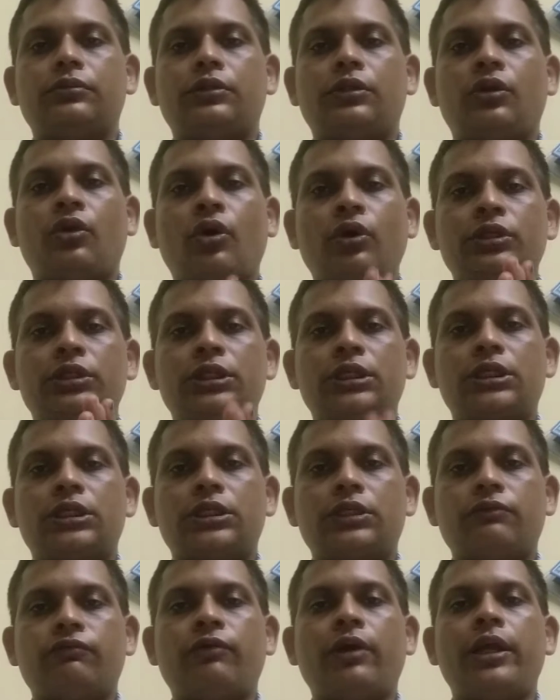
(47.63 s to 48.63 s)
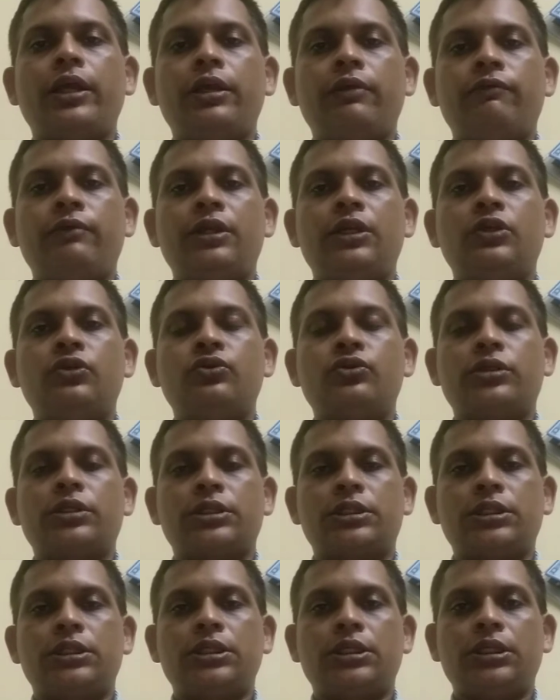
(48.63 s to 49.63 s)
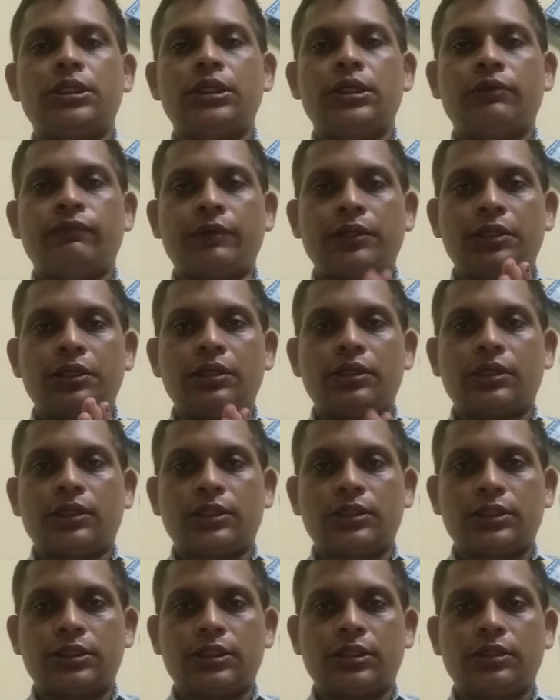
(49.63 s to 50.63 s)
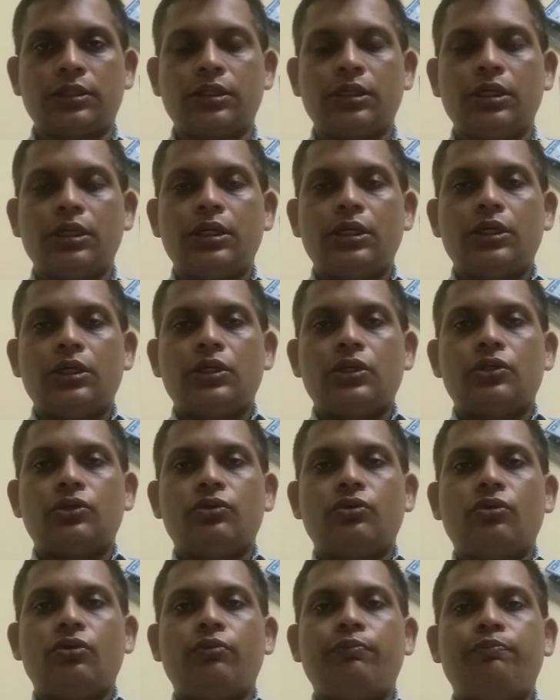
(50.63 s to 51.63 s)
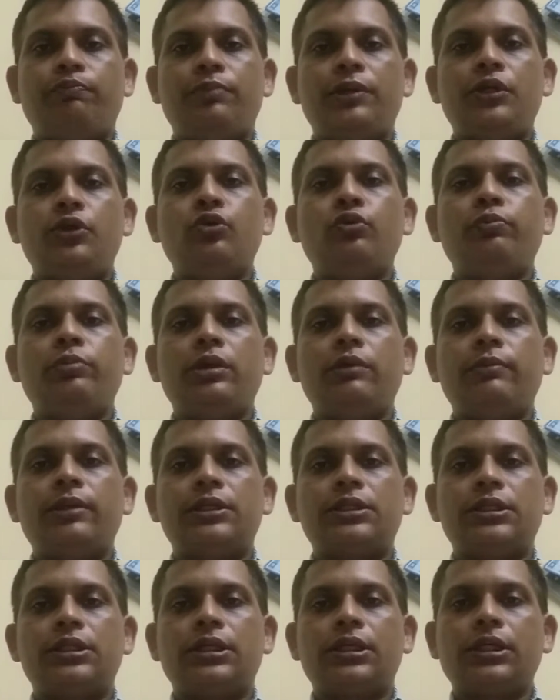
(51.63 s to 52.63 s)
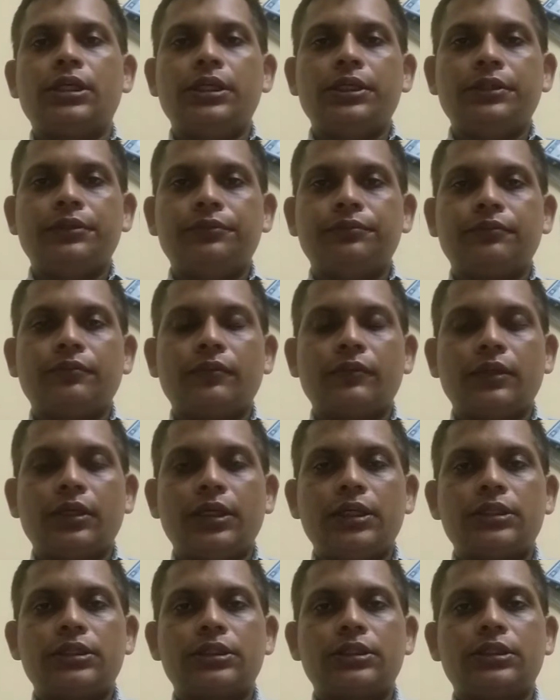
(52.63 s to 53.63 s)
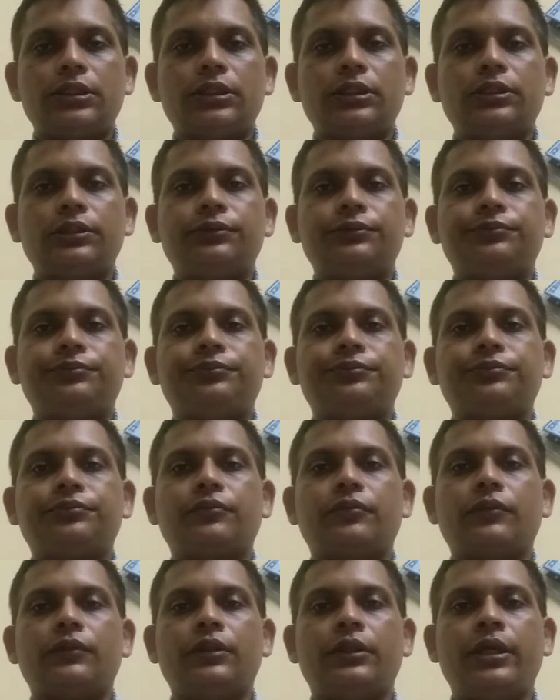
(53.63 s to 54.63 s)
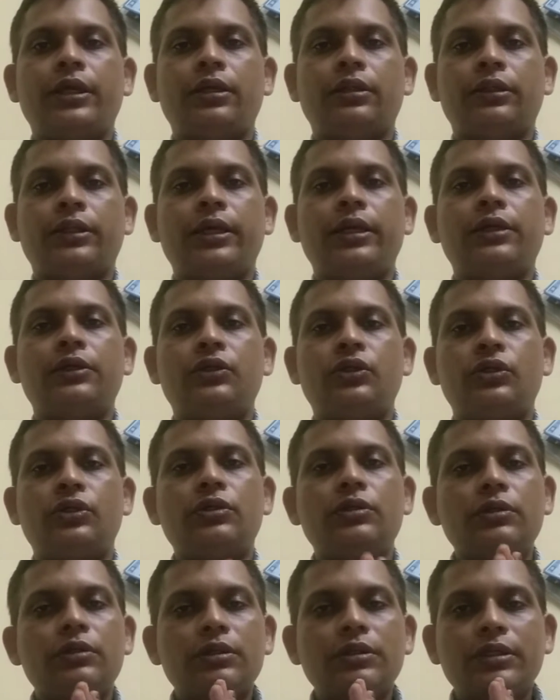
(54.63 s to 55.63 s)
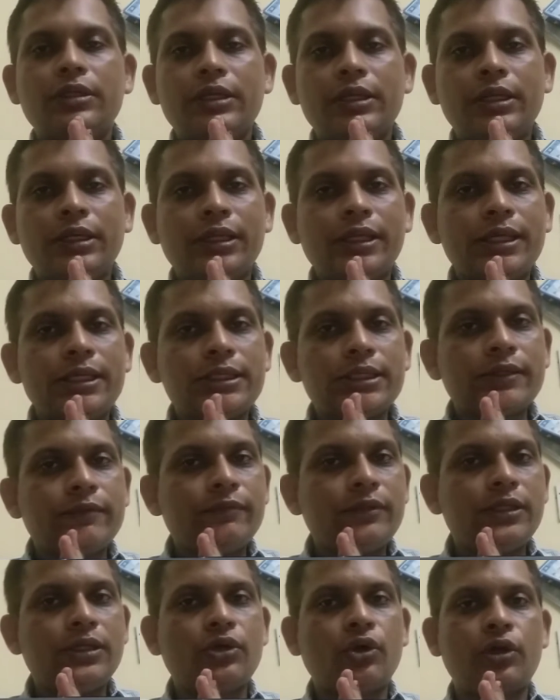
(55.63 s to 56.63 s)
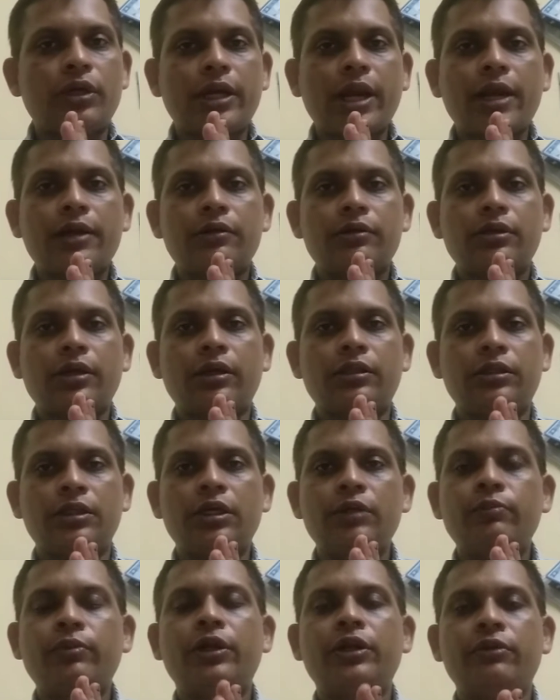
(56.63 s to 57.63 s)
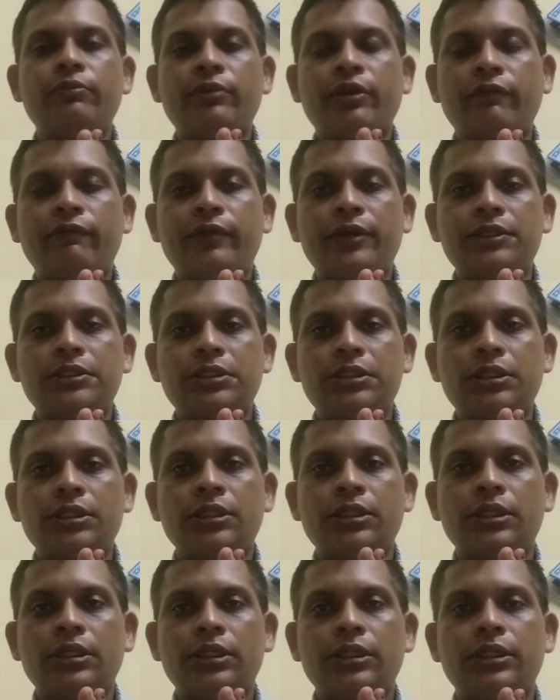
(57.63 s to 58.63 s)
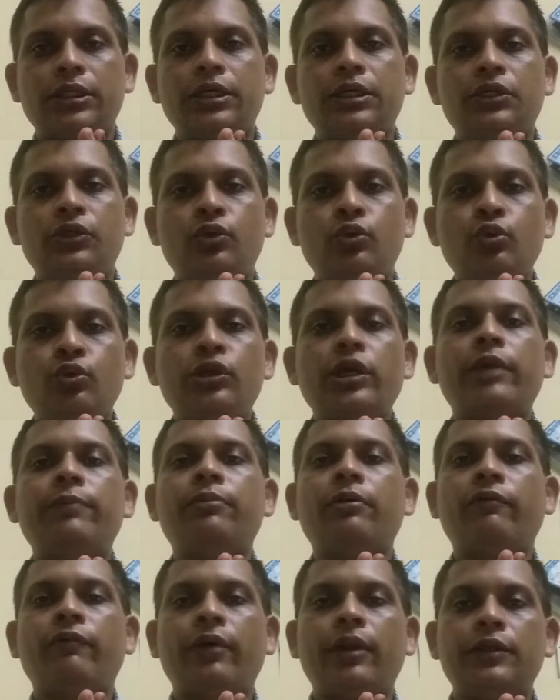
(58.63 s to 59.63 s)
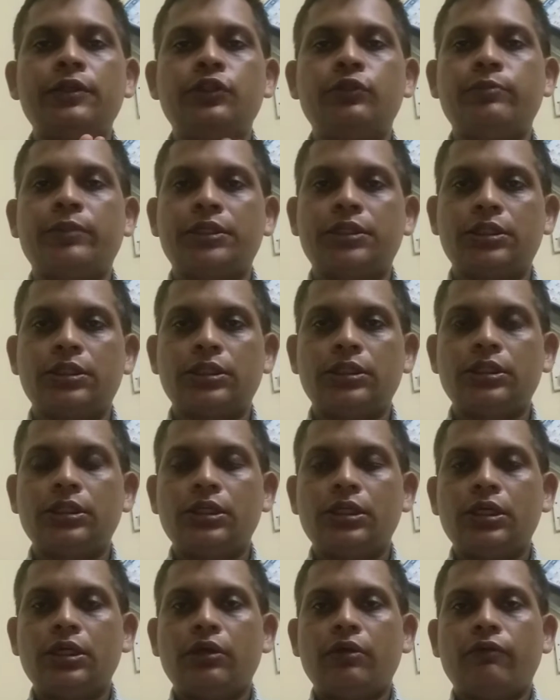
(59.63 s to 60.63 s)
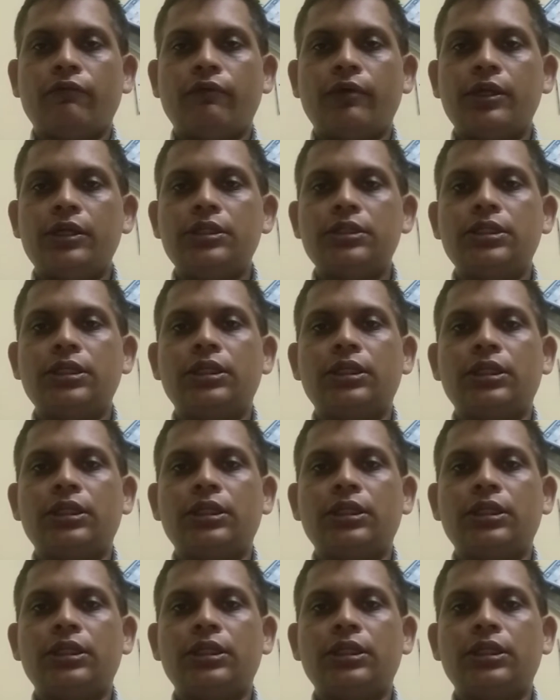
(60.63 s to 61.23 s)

logic why we need to consider the inventory costing. So P2P basically, it's there are, in case of the contract or third party manufacturing, there are two type of arrangements. One is